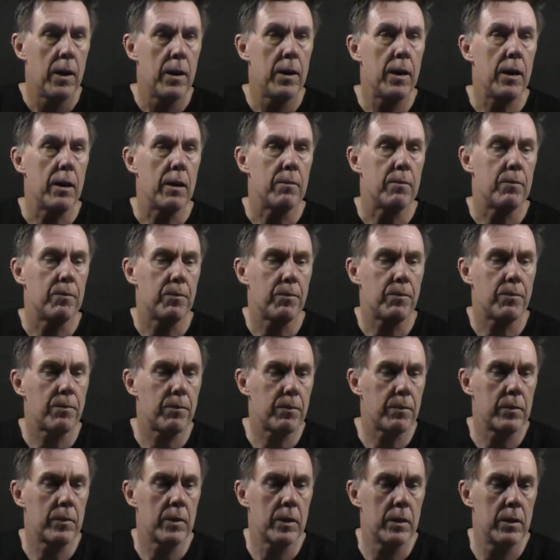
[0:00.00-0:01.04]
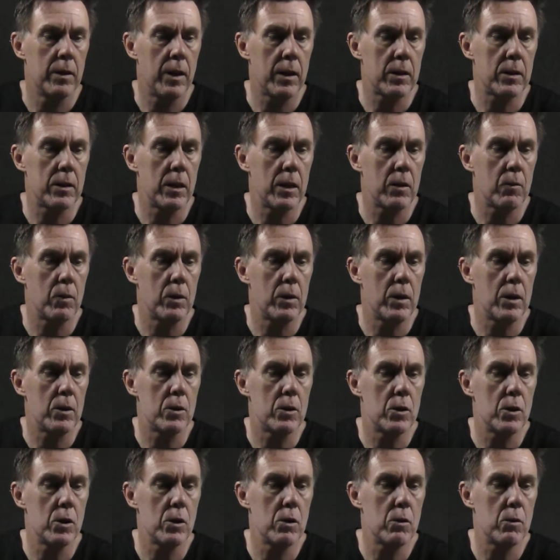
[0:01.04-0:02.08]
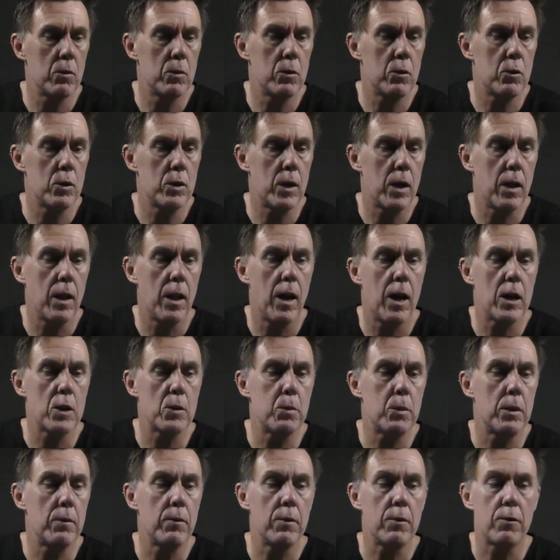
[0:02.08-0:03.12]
Now, next thing we need to do, we use our last bit of